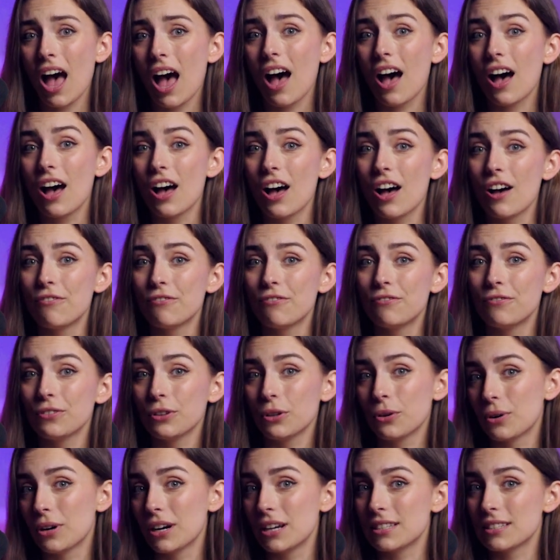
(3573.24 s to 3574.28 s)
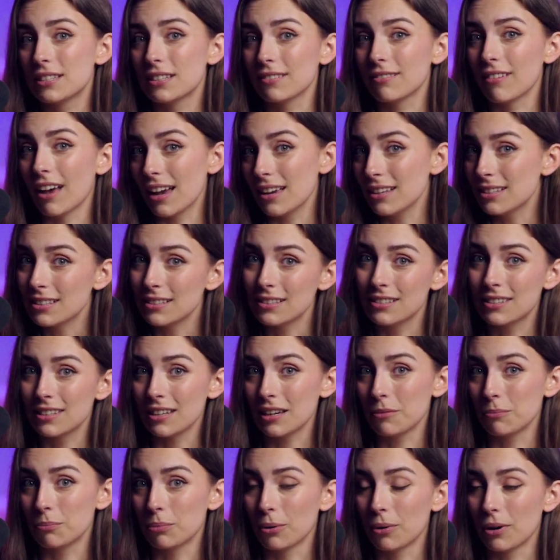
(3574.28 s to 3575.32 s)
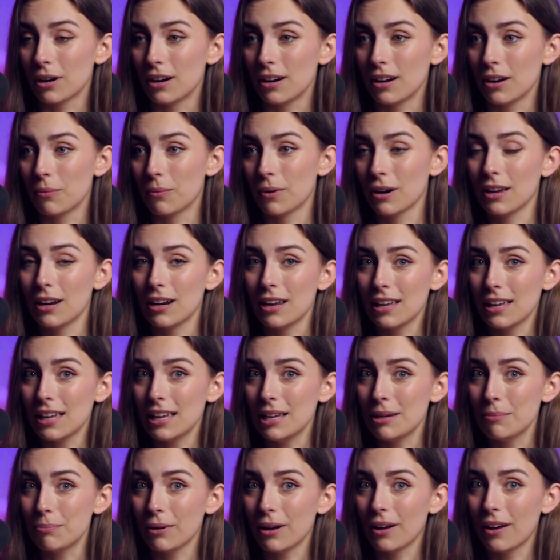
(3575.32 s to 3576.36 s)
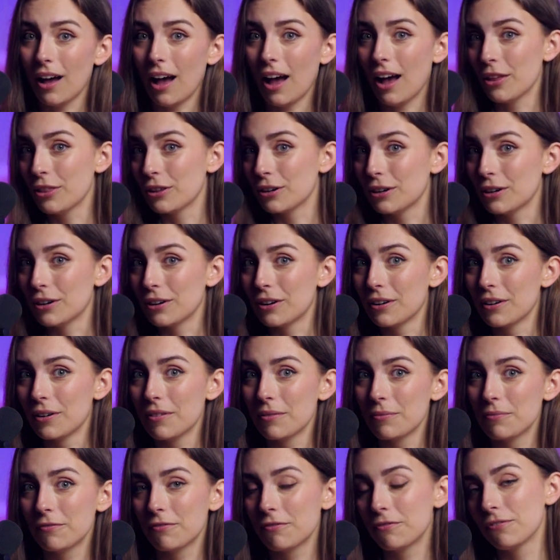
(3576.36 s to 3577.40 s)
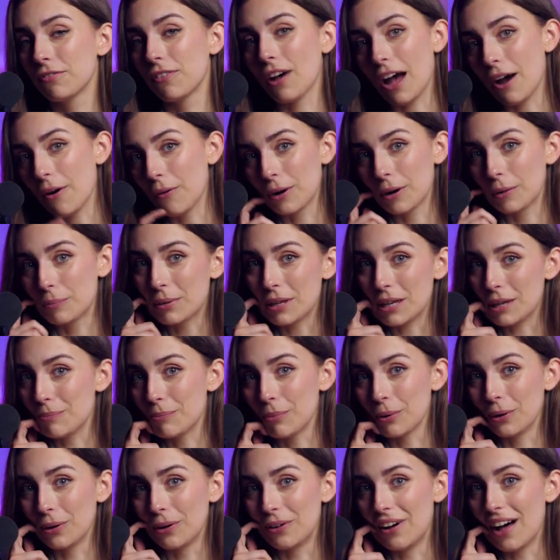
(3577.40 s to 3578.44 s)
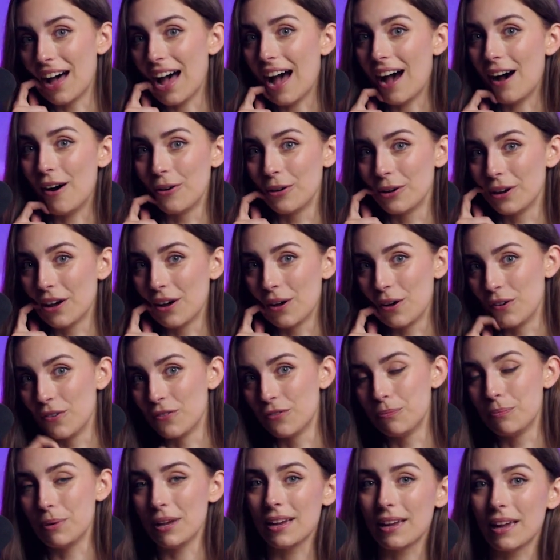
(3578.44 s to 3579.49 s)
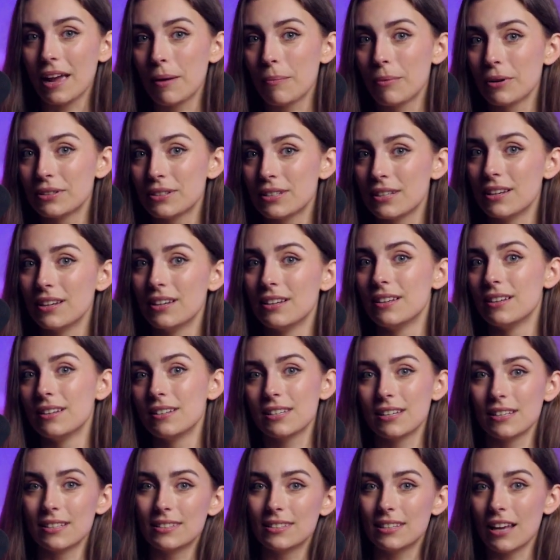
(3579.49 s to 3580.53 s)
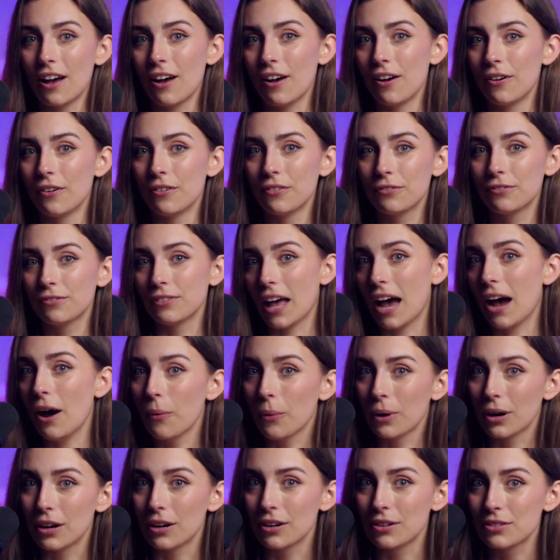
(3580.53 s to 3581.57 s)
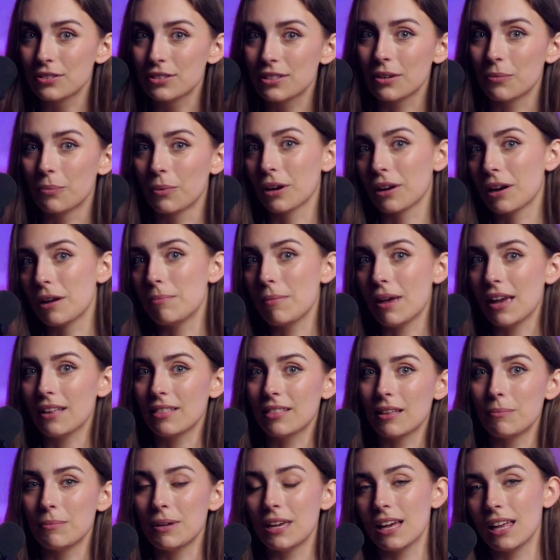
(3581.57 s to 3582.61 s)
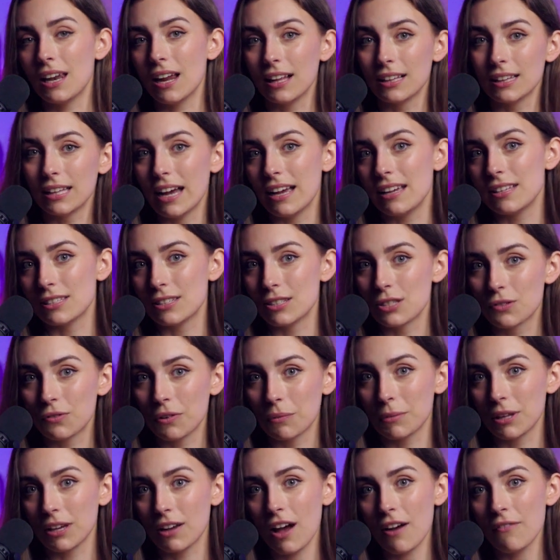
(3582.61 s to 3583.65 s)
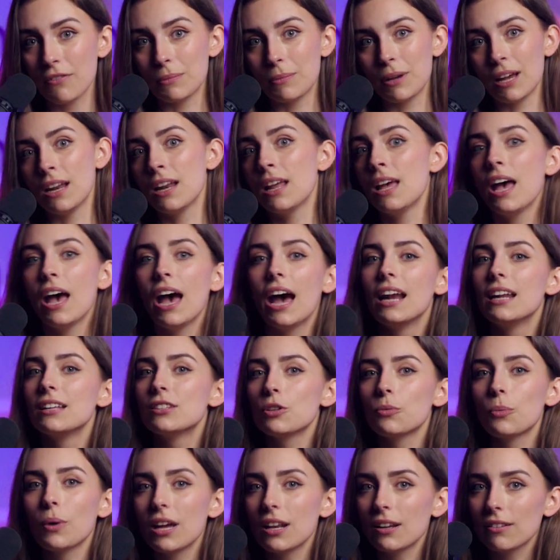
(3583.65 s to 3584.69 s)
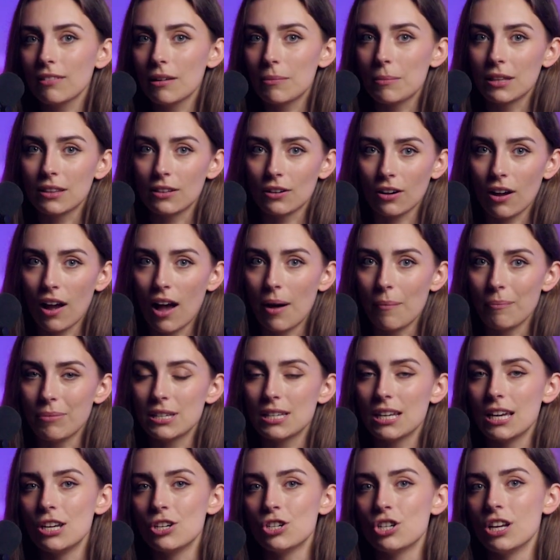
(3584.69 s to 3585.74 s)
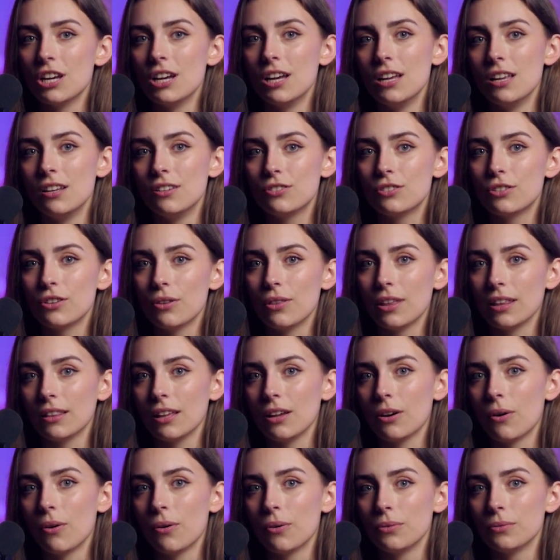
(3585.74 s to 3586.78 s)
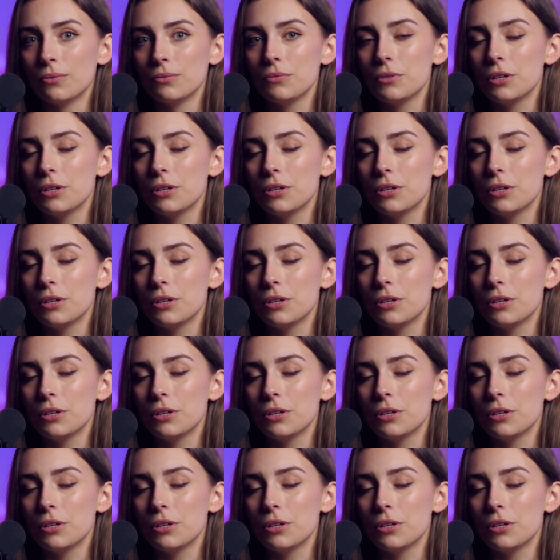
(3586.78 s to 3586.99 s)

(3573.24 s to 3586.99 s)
a florist licensing board and we're going to keep other flower people out of being able to sell flowers, and we're going to make them get a license from the government. And it's a way to limit their competition so that they don't,